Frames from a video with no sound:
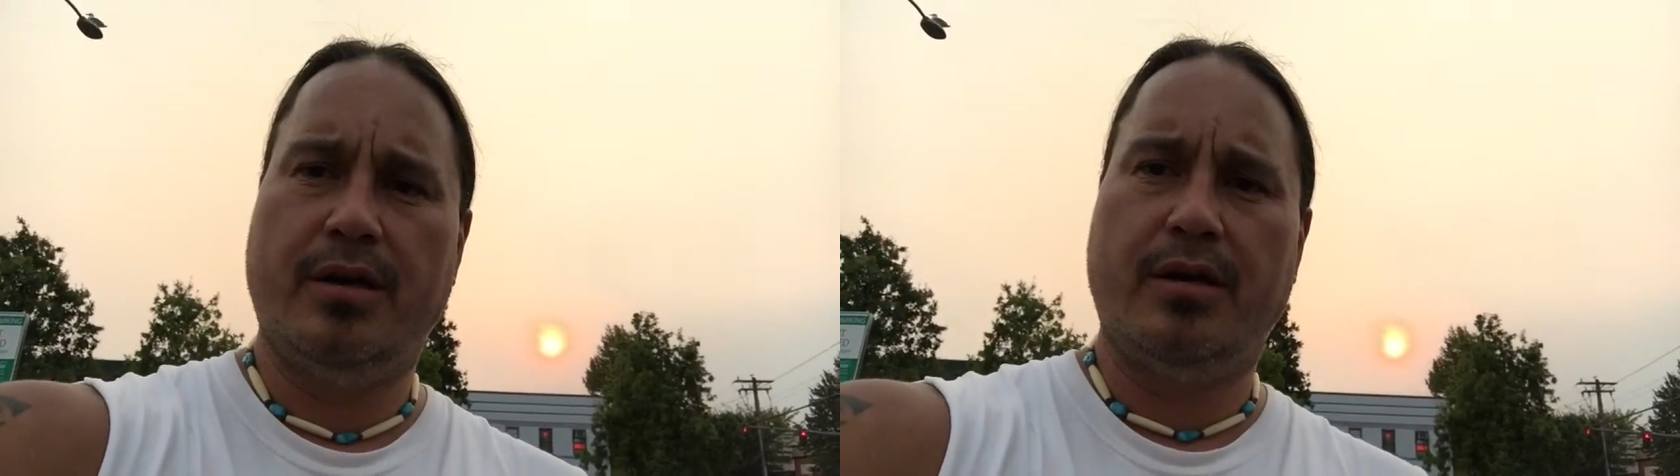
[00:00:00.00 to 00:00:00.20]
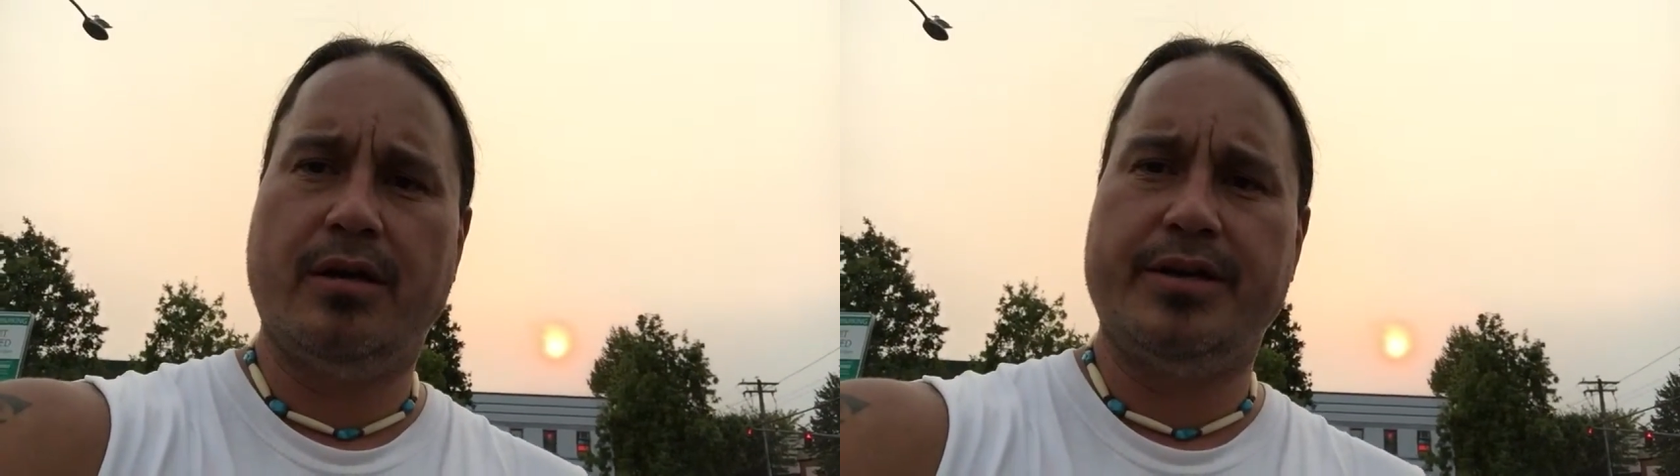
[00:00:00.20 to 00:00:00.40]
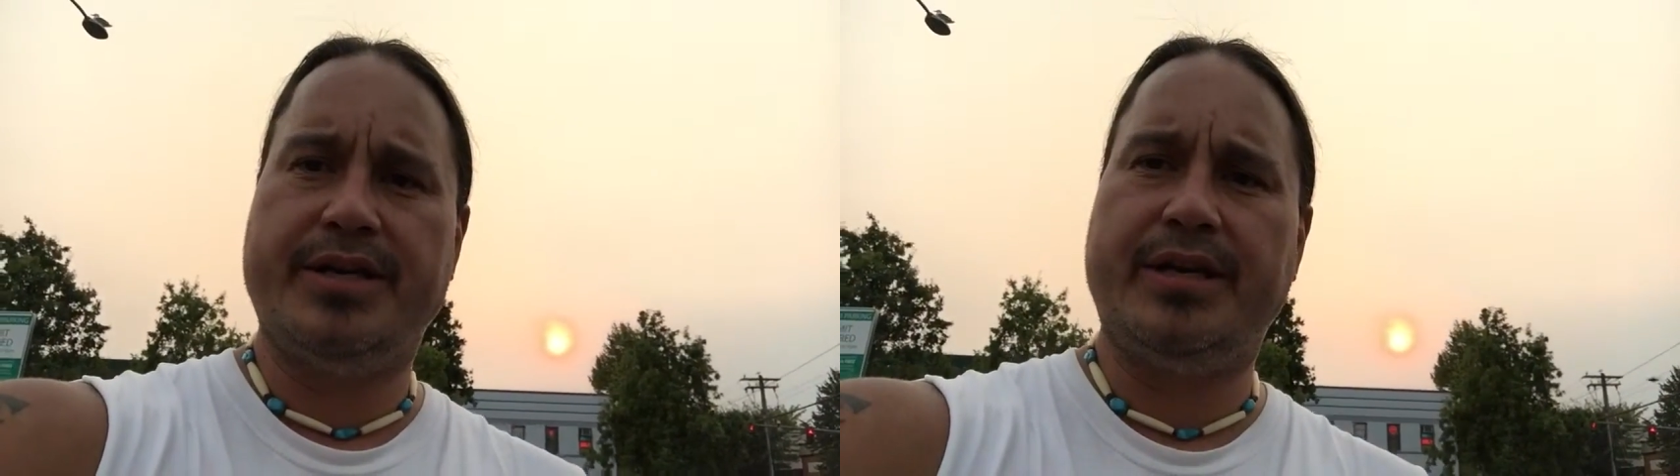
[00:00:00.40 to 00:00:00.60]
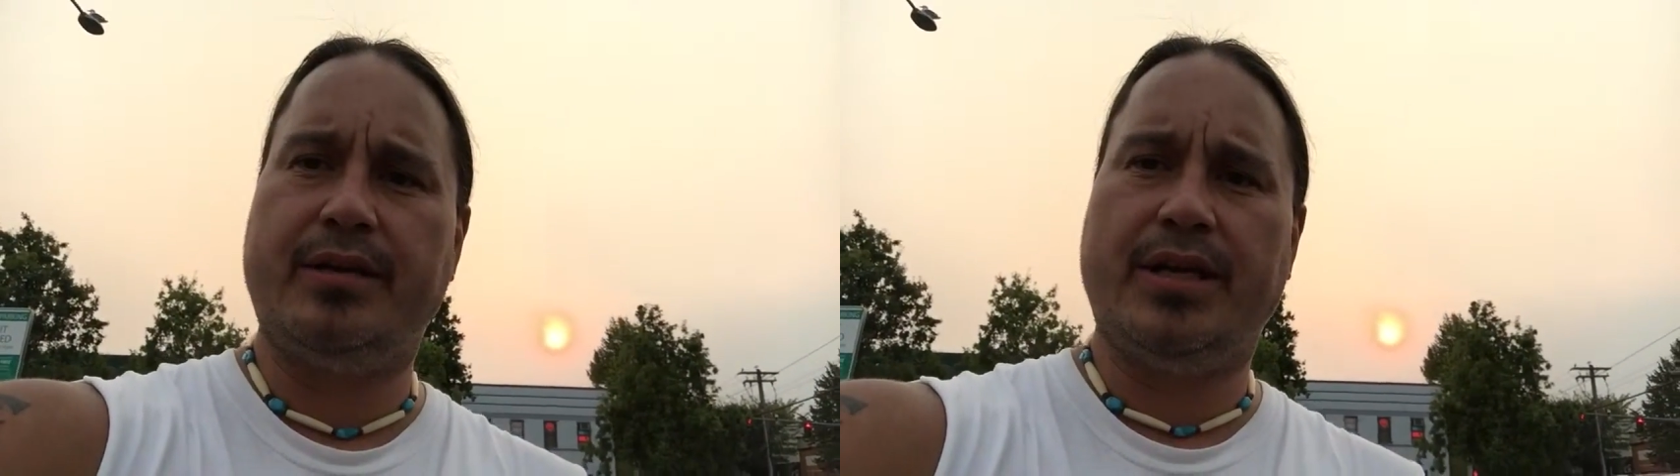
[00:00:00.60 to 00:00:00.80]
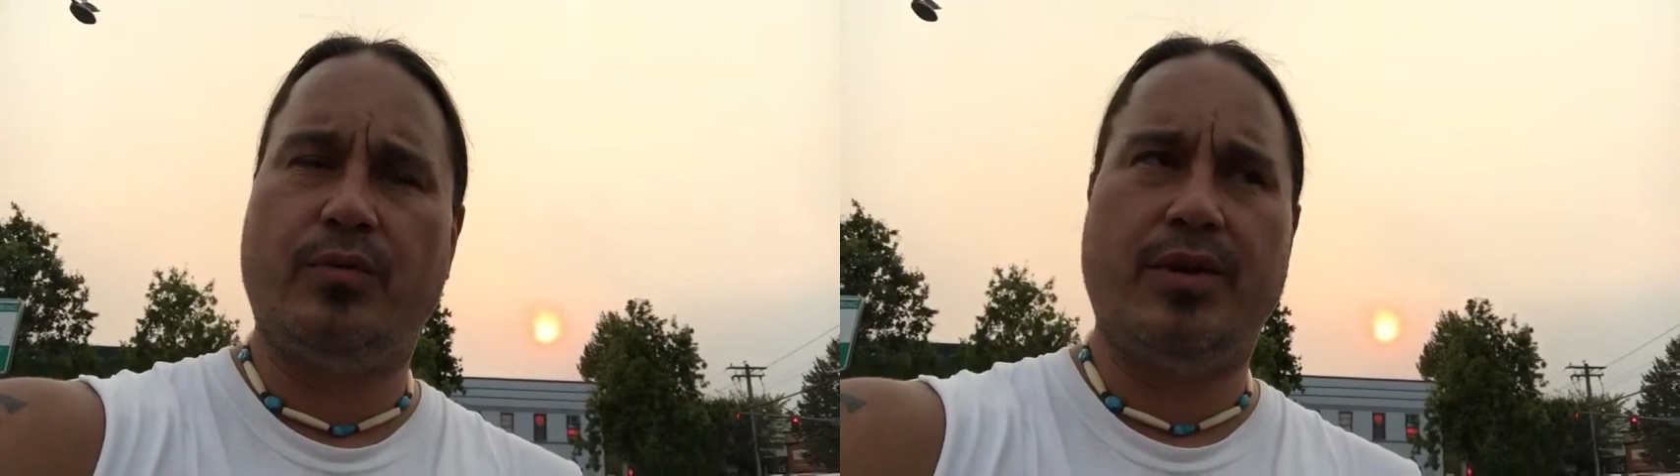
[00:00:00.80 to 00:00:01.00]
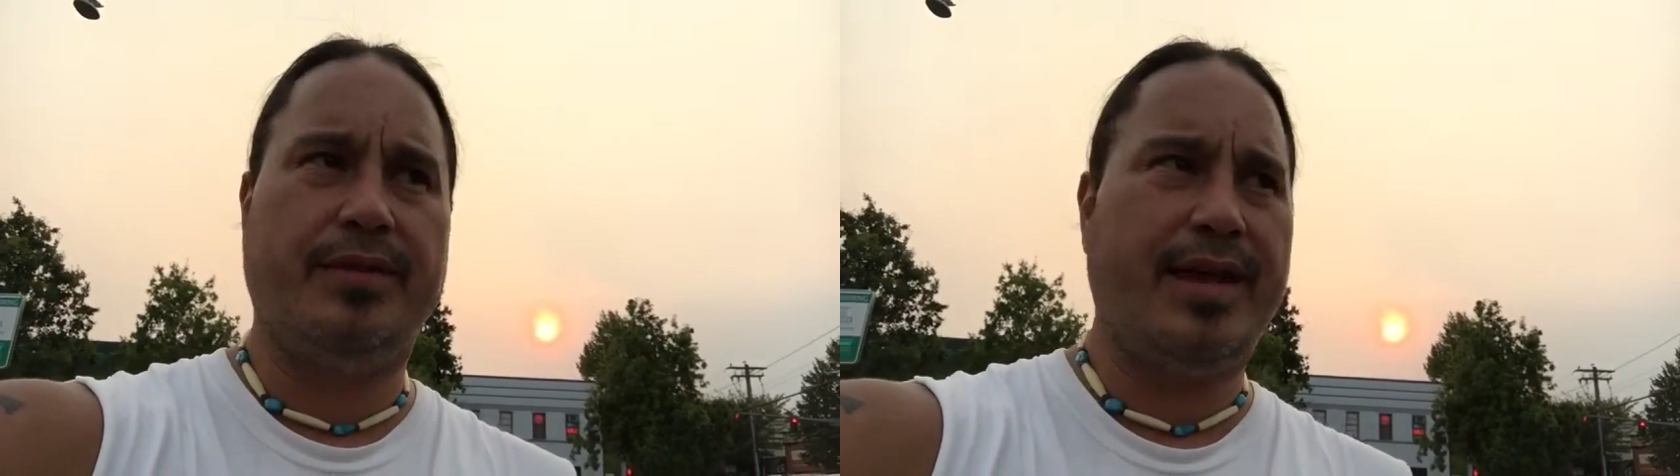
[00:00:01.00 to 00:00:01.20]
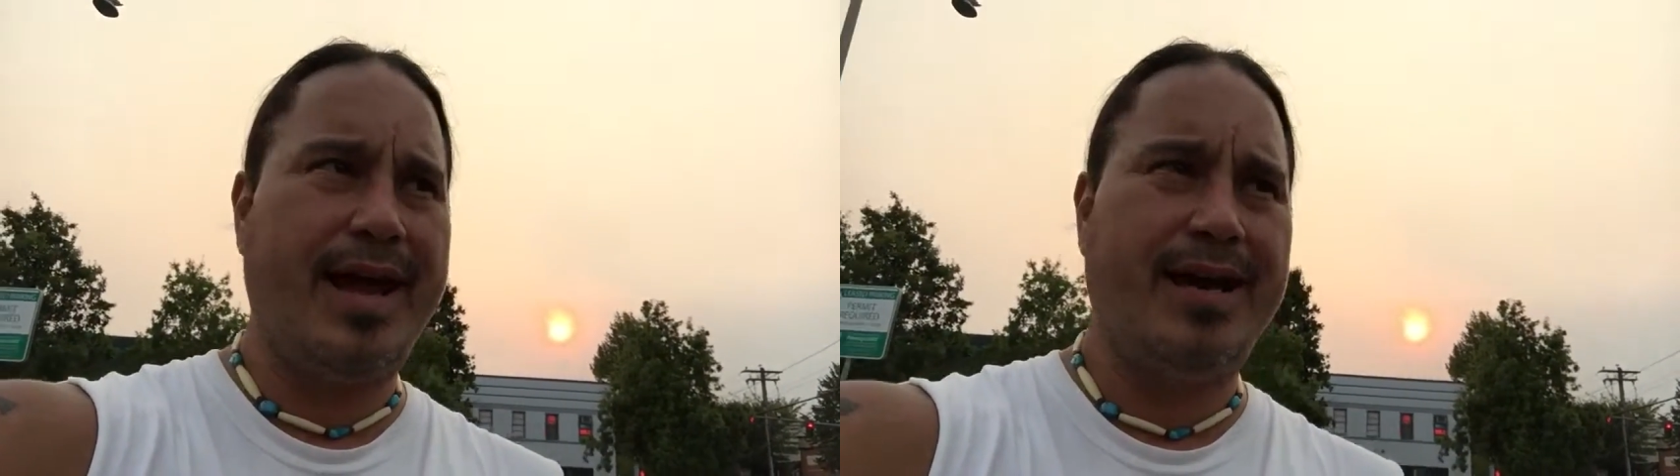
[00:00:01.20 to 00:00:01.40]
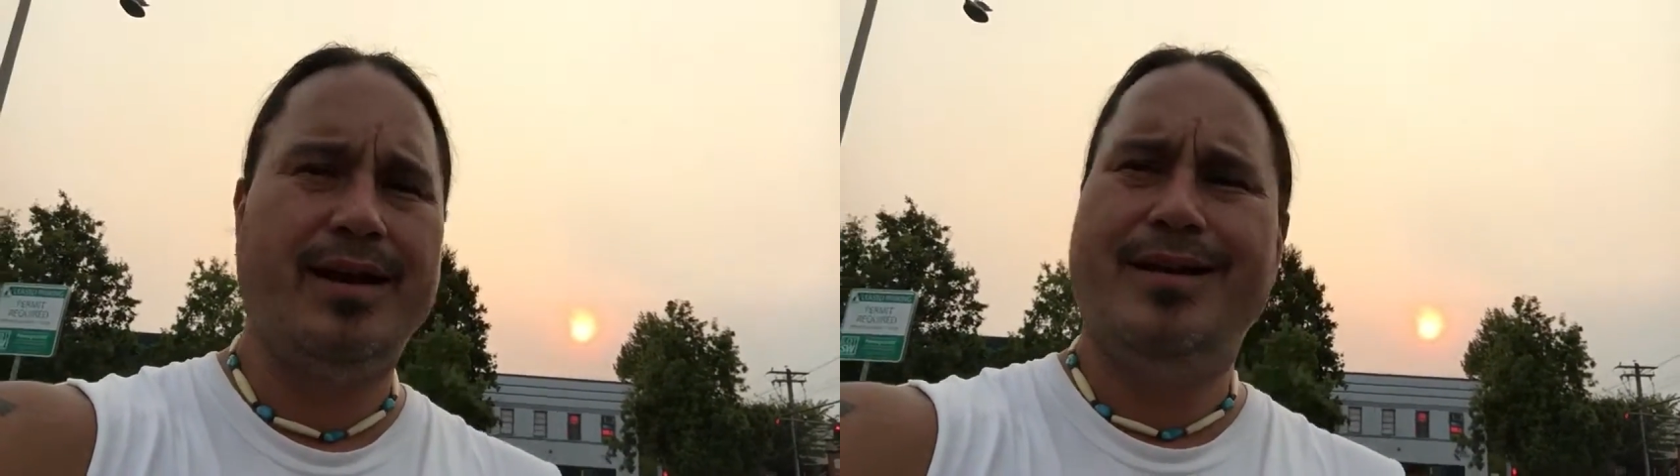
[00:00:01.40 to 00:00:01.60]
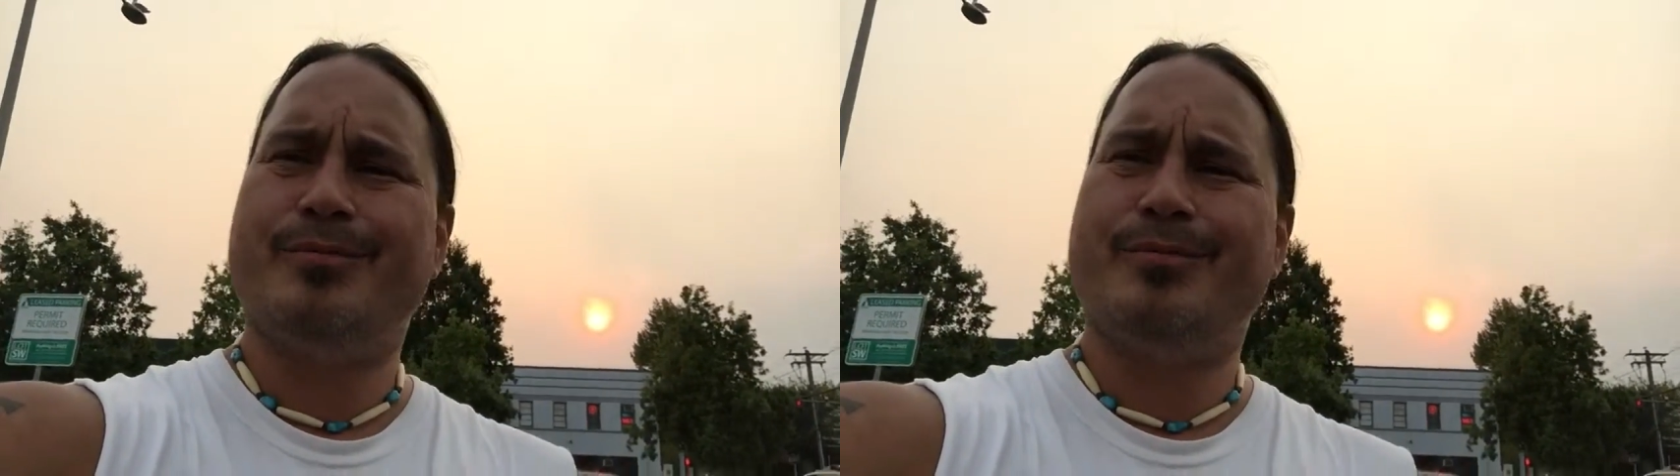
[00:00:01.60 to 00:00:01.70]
are dealing with that.